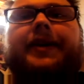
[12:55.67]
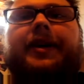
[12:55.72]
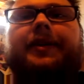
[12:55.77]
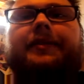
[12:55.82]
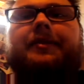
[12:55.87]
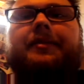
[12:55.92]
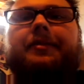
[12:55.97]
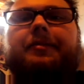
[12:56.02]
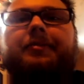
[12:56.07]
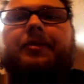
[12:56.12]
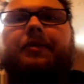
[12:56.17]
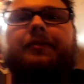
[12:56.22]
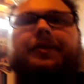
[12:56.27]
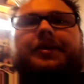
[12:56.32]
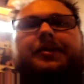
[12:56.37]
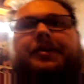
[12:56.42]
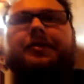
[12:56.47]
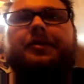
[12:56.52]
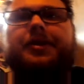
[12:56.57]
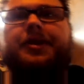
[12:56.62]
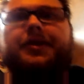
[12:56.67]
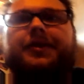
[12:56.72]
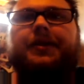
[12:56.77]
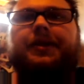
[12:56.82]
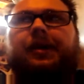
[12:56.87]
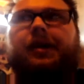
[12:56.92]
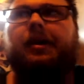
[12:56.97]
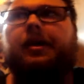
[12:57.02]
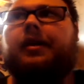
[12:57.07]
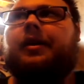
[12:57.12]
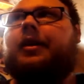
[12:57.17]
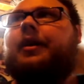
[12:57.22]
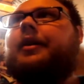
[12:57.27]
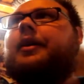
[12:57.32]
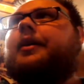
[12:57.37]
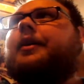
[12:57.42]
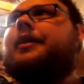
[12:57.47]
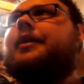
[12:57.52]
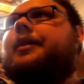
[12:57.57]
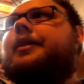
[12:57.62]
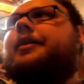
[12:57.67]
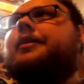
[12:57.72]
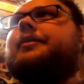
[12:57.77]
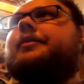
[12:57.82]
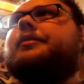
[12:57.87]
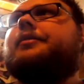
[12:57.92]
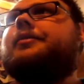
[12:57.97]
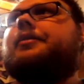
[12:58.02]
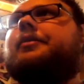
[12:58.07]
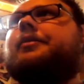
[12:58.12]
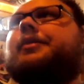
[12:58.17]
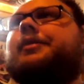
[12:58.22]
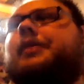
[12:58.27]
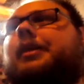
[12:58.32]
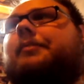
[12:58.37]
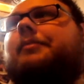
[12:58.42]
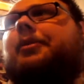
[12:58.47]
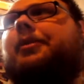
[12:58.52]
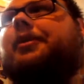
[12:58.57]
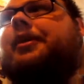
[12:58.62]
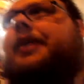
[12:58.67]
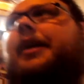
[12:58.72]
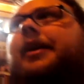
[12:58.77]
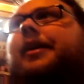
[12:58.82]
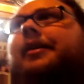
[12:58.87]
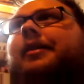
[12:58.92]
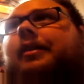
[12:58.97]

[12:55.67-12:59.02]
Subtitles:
I'll have to do more research and see. So, because I'm really not